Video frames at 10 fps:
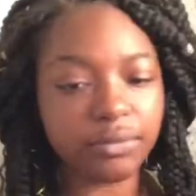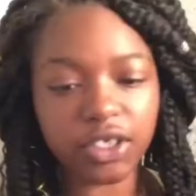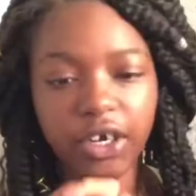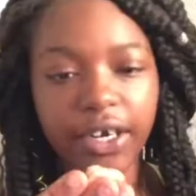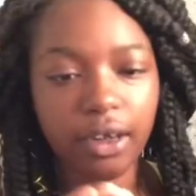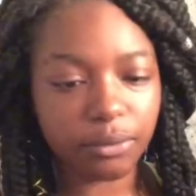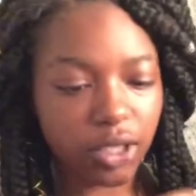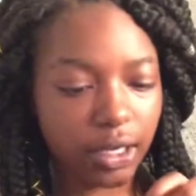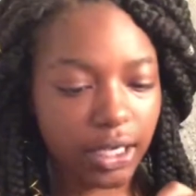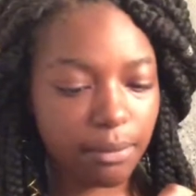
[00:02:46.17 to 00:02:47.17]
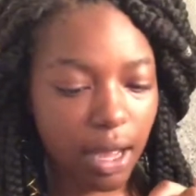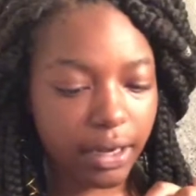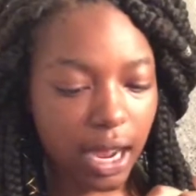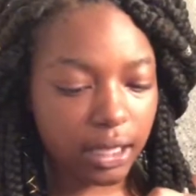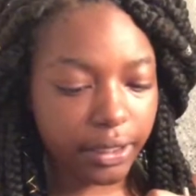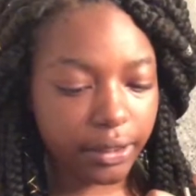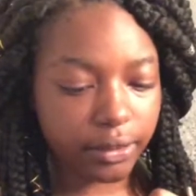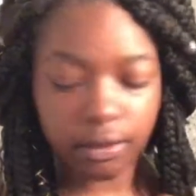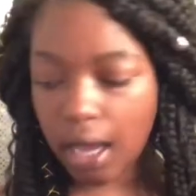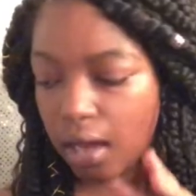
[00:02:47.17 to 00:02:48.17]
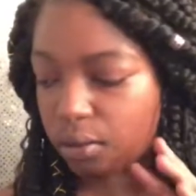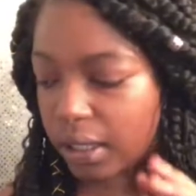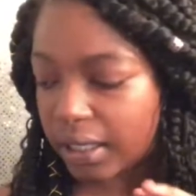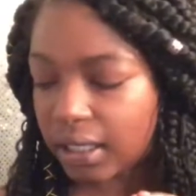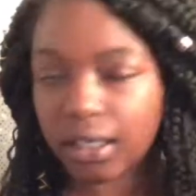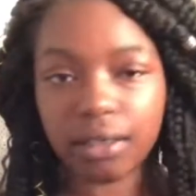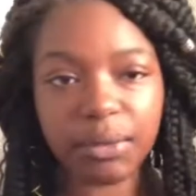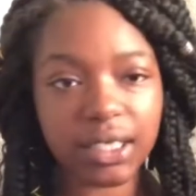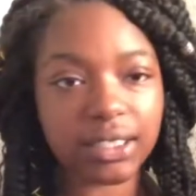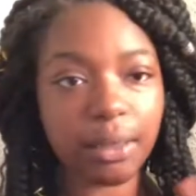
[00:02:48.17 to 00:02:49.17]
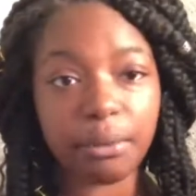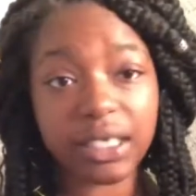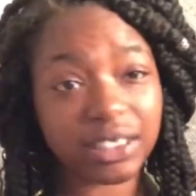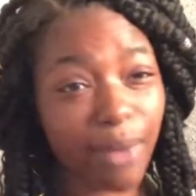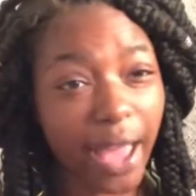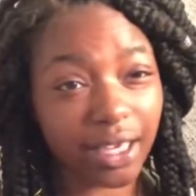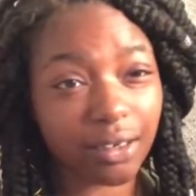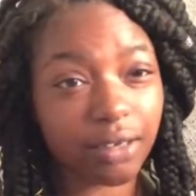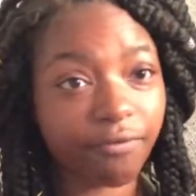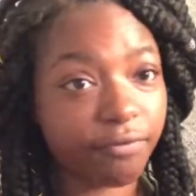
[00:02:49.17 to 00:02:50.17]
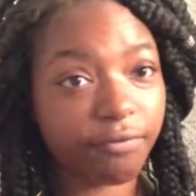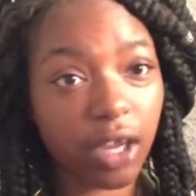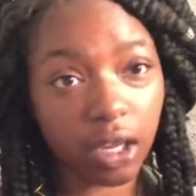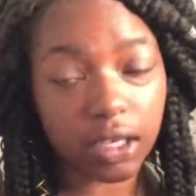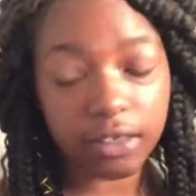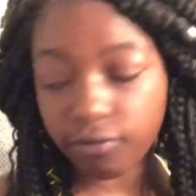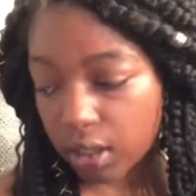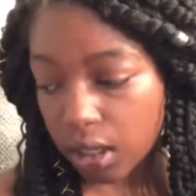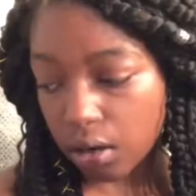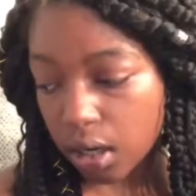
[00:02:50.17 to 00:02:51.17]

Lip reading: Sorry, y'all, I'm trying to eat my annihilator. I don't want to eat because I'm gonna be smacking and fucking this video